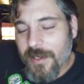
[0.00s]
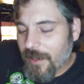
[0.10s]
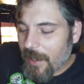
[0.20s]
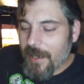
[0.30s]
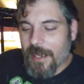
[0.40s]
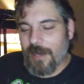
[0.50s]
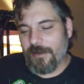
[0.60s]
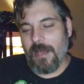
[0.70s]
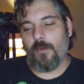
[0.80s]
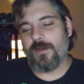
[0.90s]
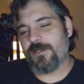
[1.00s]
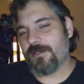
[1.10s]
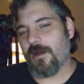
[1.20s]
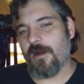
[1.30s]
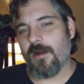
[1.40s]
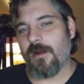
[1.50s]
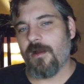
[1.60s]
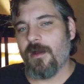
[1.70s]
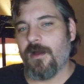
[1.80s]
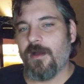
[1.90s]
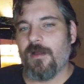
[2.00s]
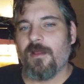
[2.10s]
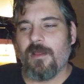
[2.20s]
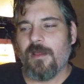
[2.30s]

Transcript: Anyhow, yeah, one star. Uh,